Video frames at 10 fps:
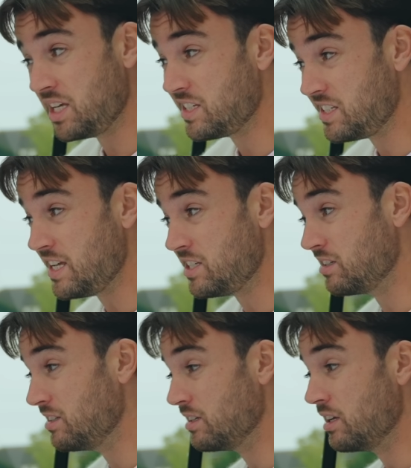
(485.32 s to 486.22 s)
is
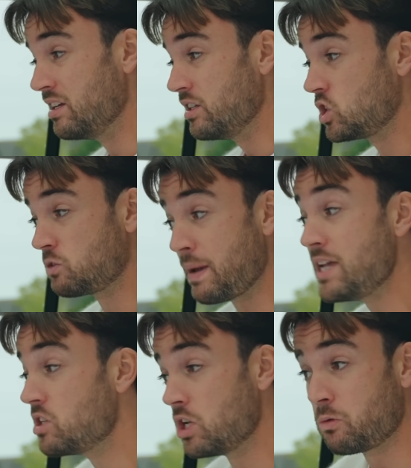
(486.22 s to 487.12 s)
decent,
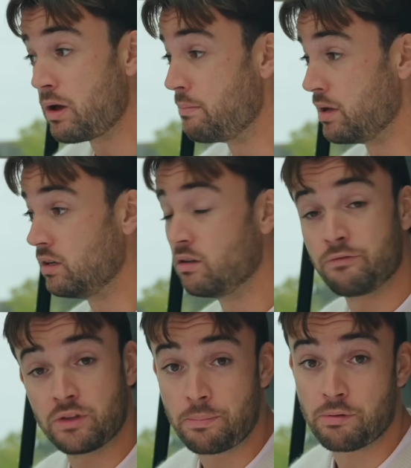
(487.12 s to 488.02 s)
space and equipment
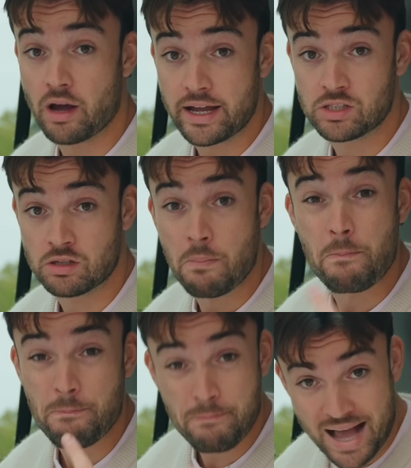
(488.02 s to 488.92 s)
for the price,
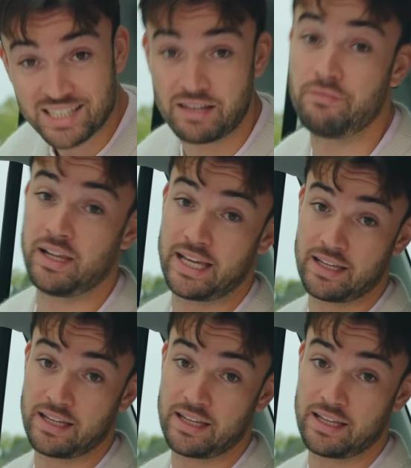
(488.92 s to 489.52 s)
massively